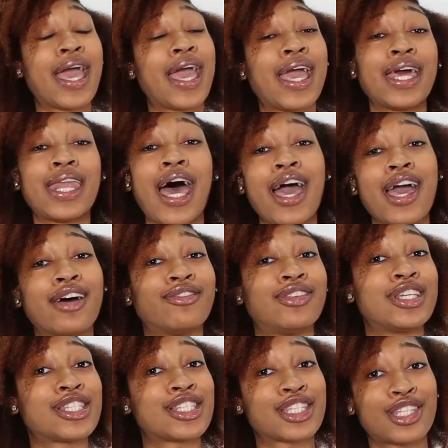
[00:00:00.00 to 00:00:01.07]
And I have
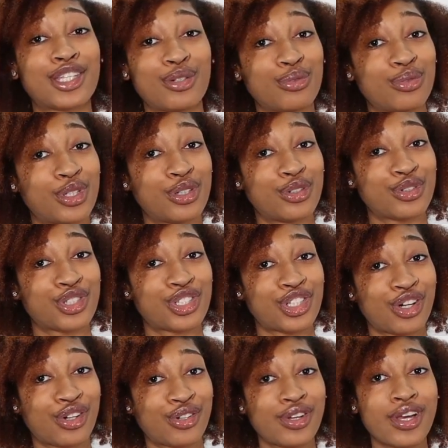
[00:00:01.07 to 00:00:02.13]
this cute little
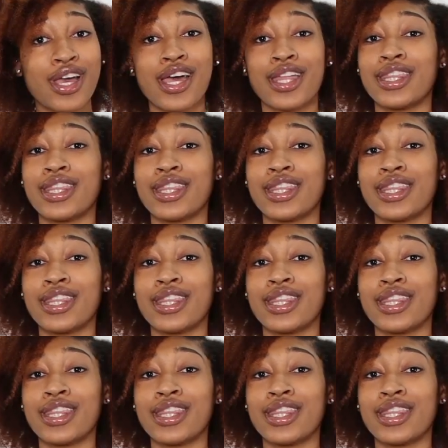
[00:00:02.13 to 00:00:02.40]
shirt